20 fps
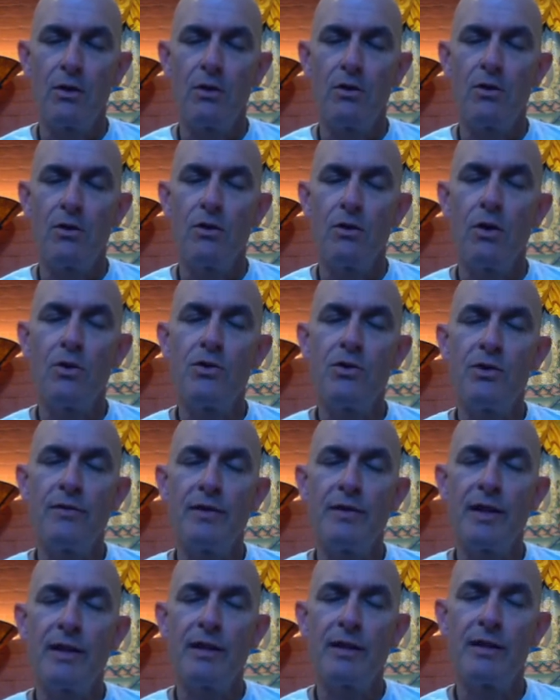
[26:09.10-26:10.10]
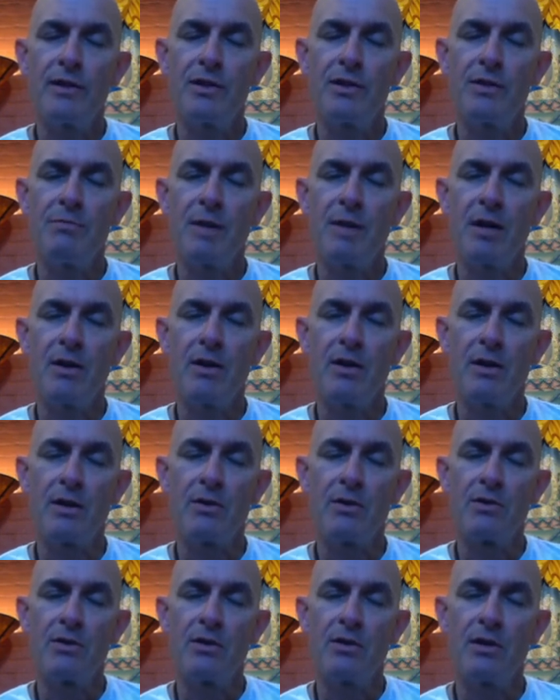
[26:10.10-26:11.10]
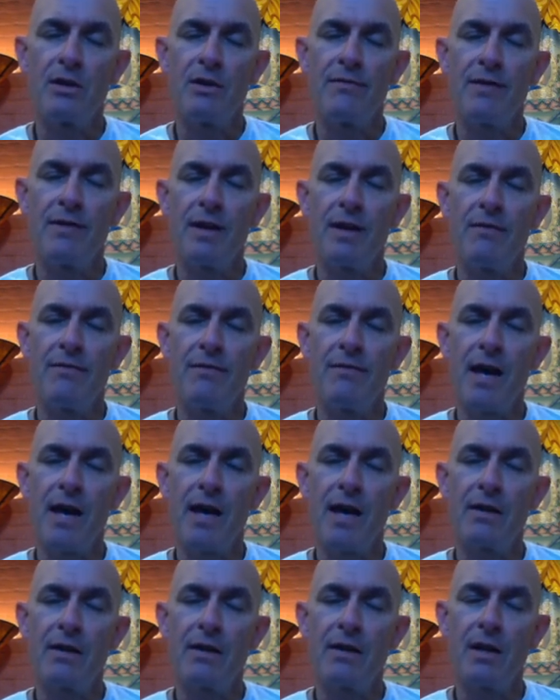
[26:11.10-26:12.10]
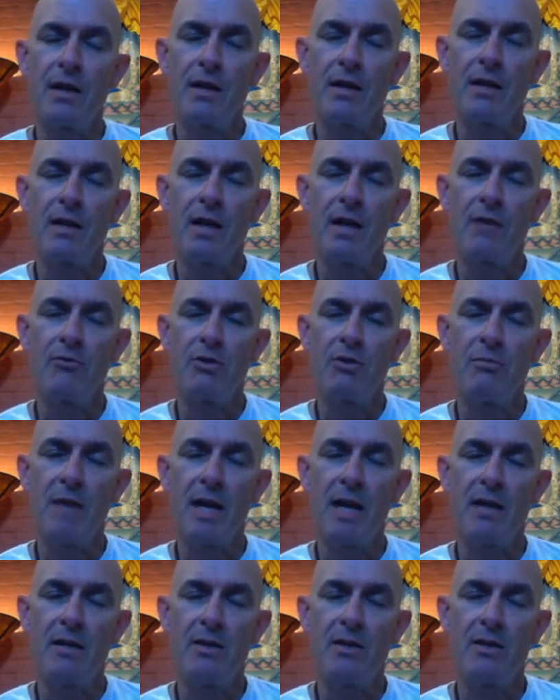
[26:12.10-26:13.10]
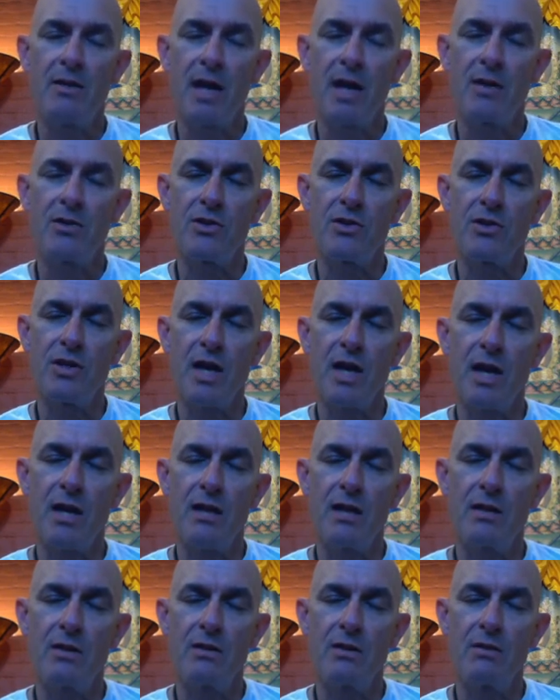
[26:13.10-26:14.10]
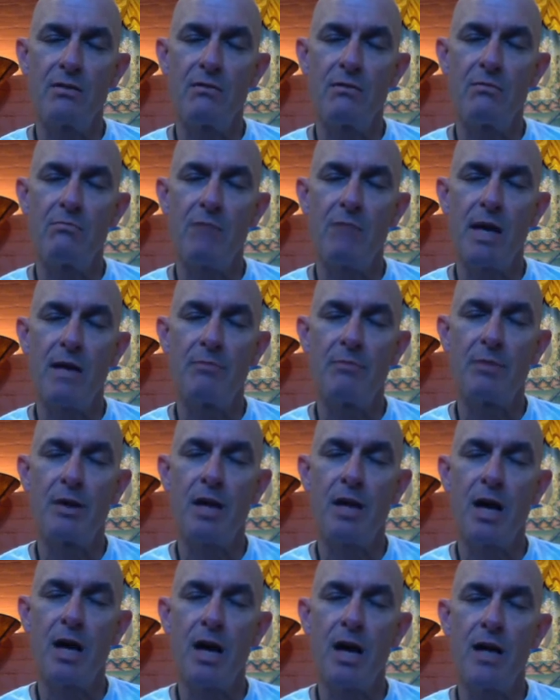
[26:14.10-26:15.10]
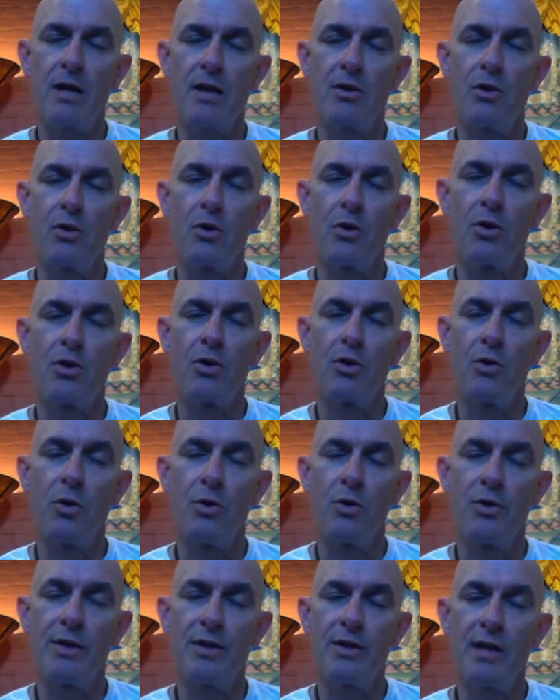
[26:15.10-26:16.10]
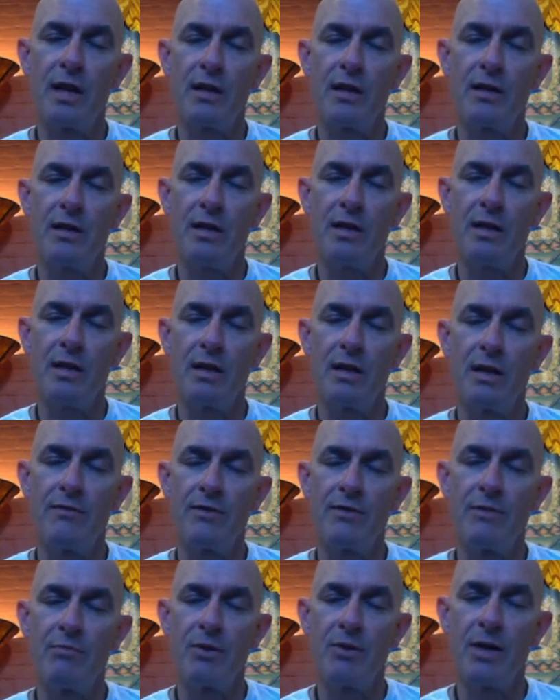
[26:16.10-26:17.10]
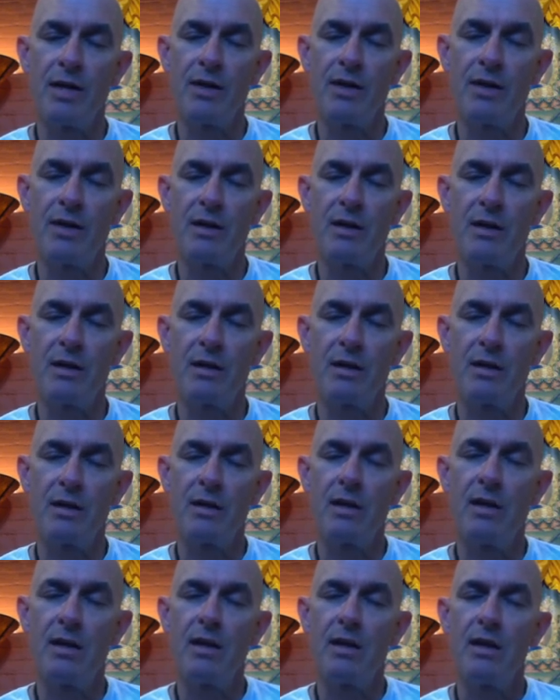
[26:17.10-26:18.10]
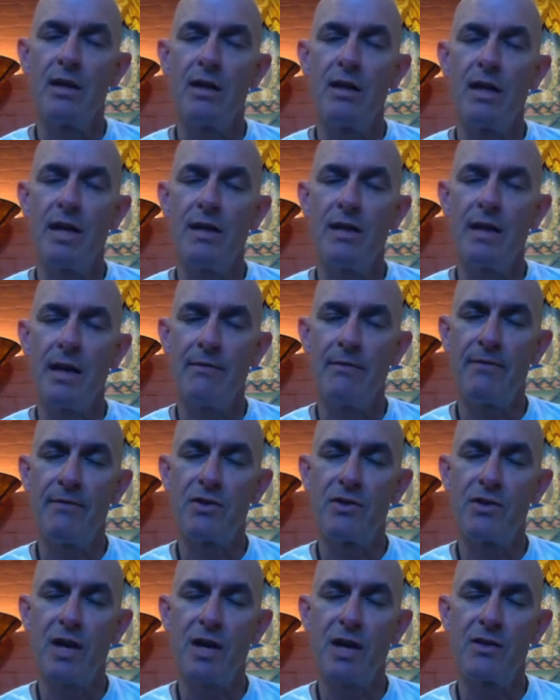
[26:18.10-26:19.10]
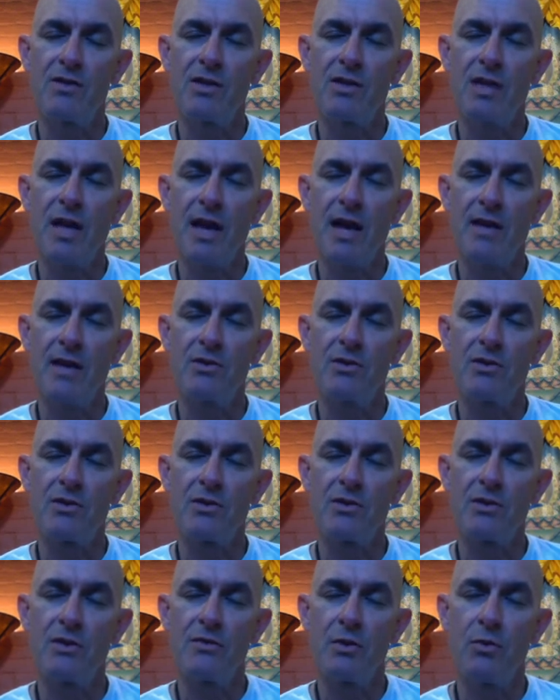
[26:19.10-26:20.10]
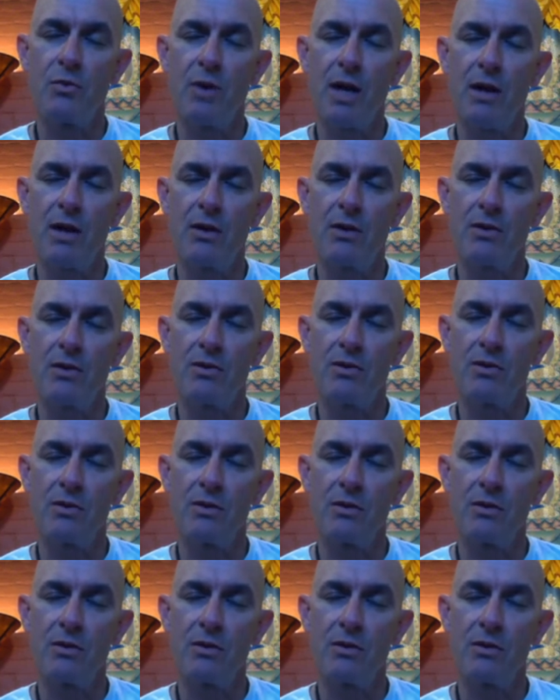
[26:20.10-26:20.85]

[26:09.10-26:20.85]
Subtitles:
Those of little experience, if they find they cannot remain in that state, may apply or hold the technique of the breathing and emphasize the essence of awareness.